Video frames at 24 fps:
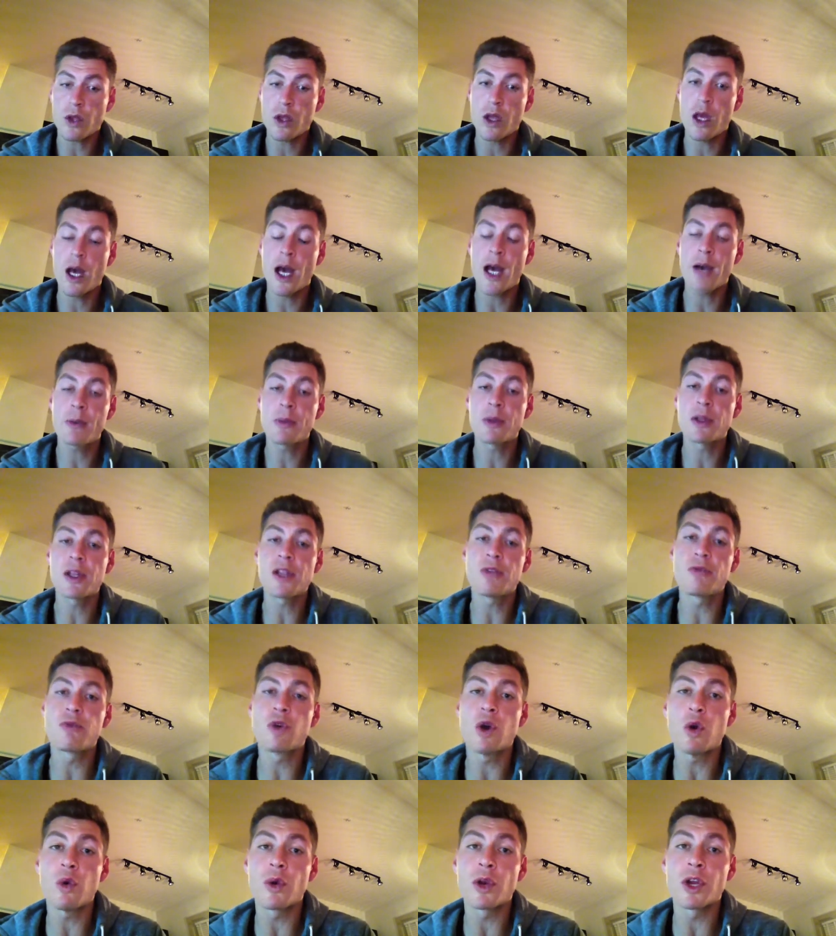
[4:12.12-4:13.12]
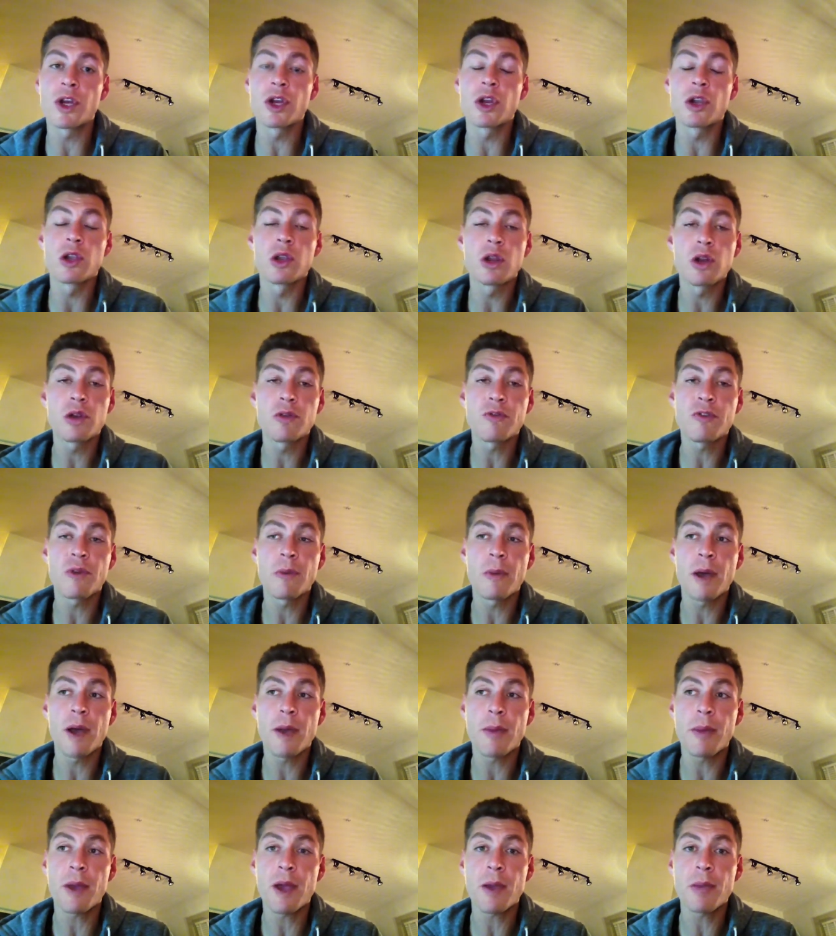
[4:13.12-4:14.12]
I believe what we're going to learn from
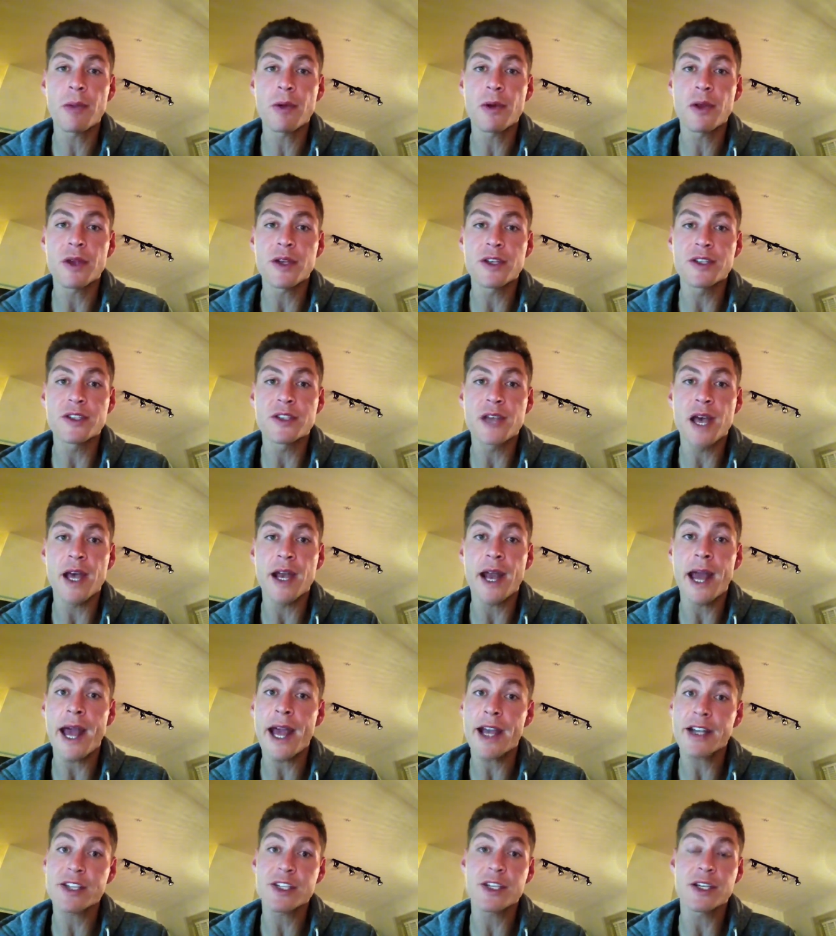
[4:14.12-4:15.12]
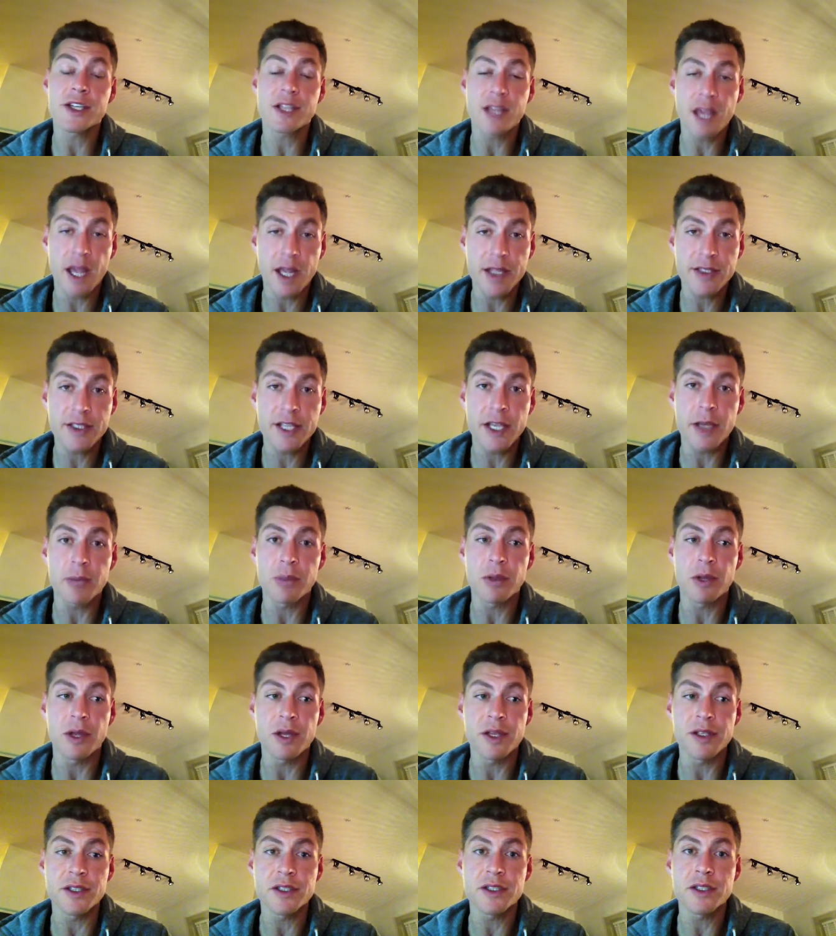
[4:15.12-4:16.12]
my paper is that action can take
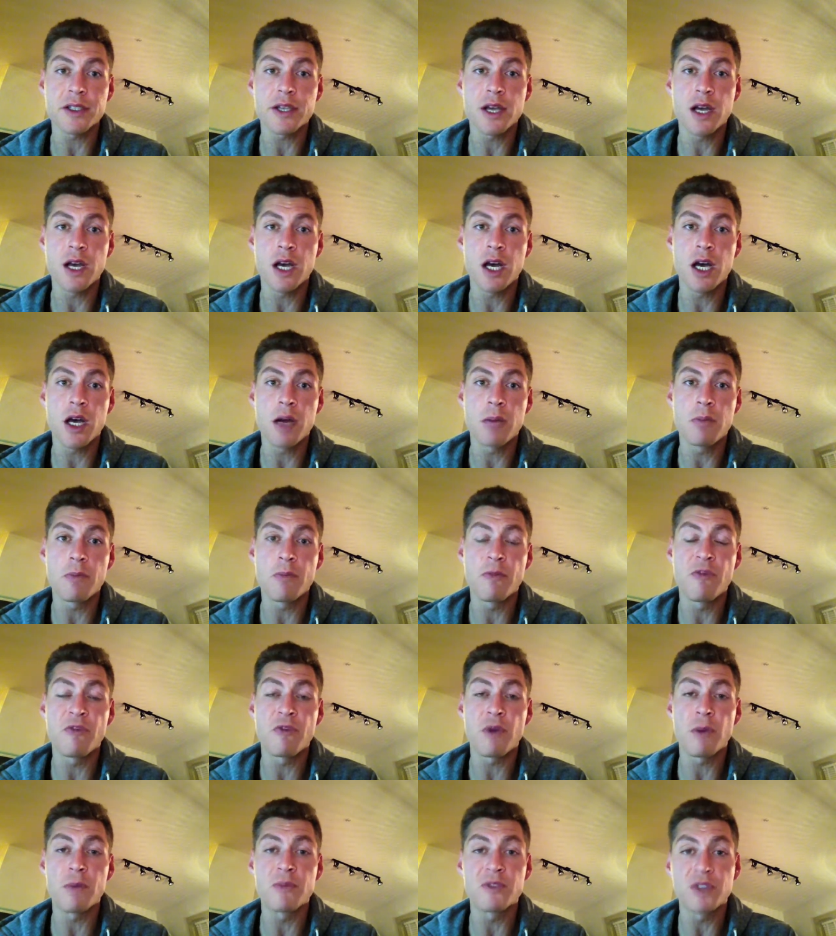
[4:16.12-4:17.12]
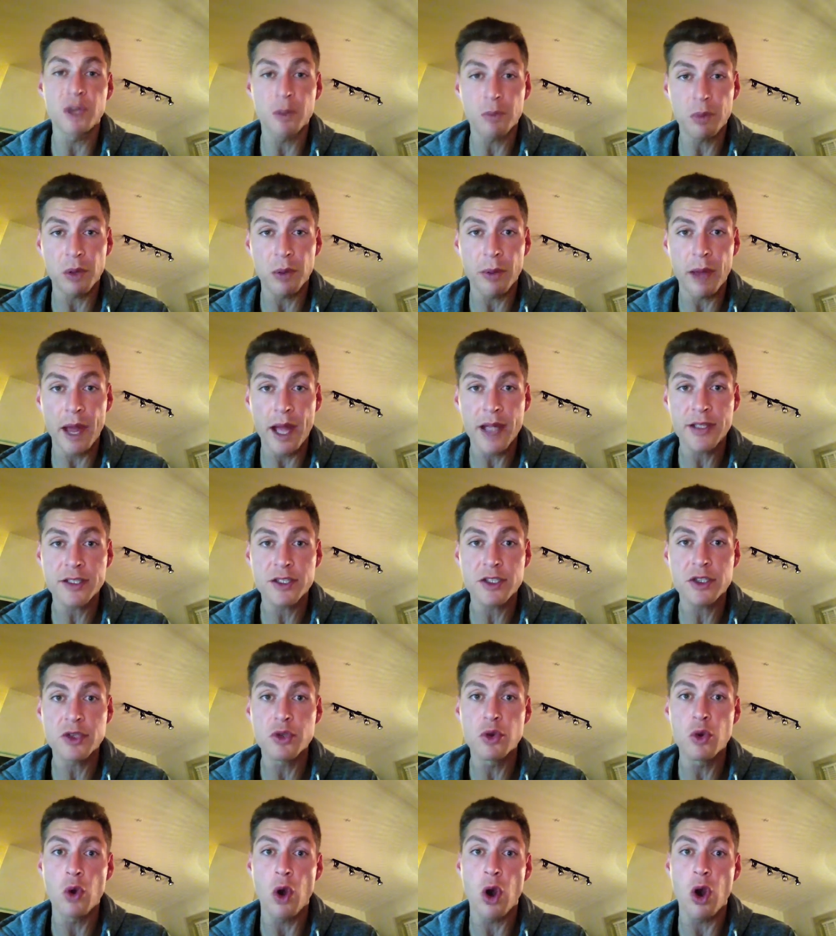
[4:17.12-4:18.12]
place um, from diplomats
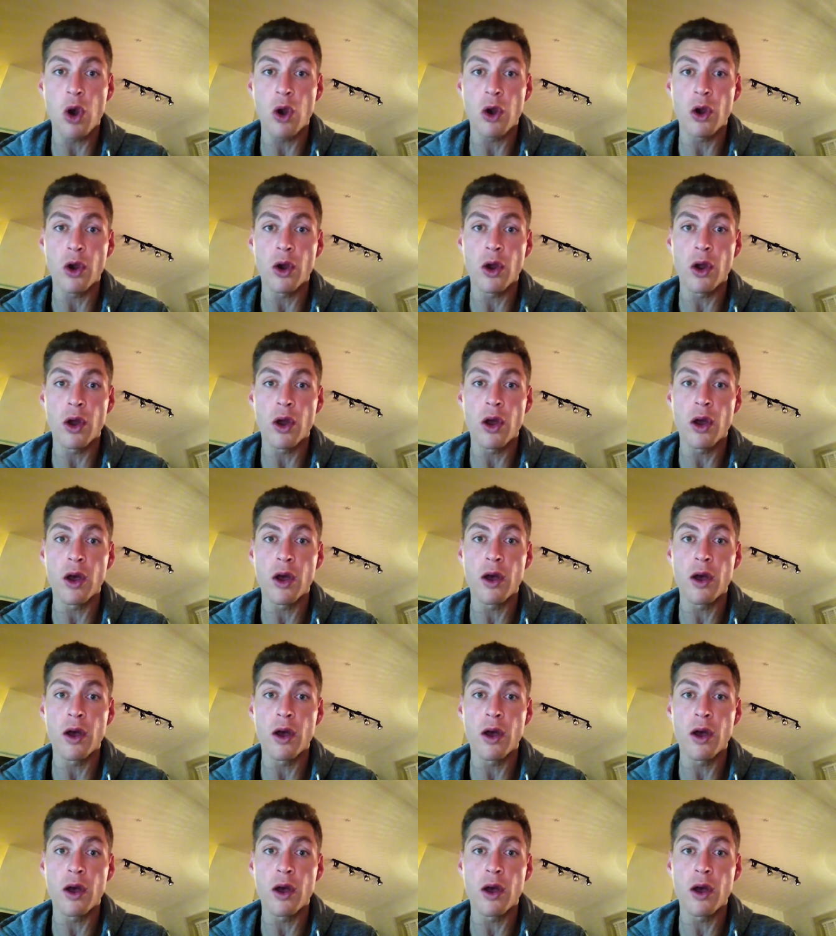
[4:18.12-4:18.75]
who are